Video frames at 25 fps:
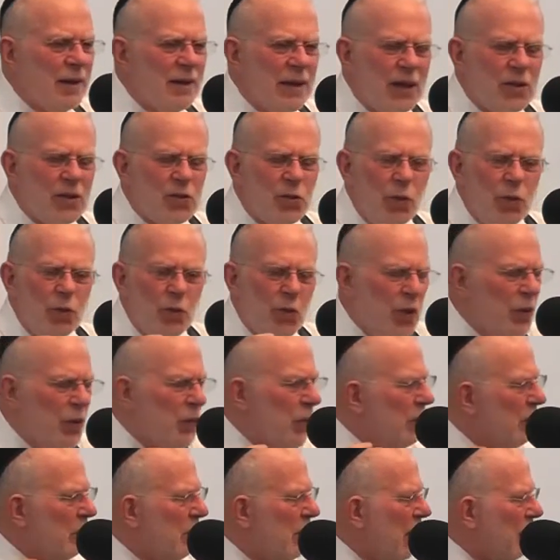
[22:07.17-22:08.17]
That's when we
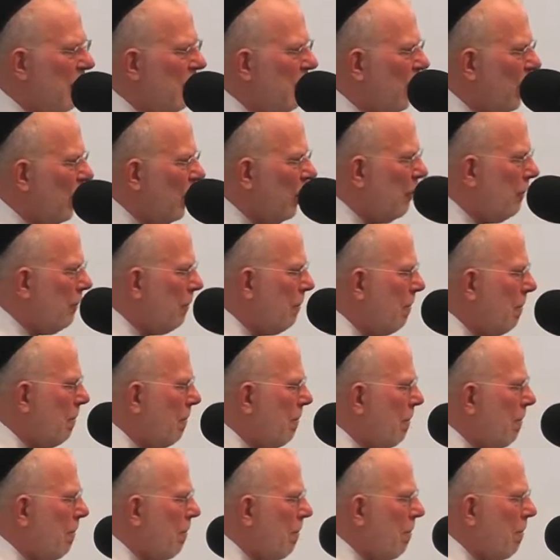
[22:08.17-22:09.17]
remember
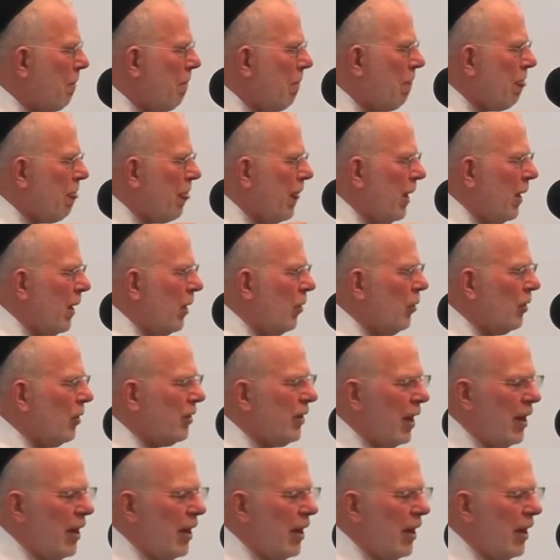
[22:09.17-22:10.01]
what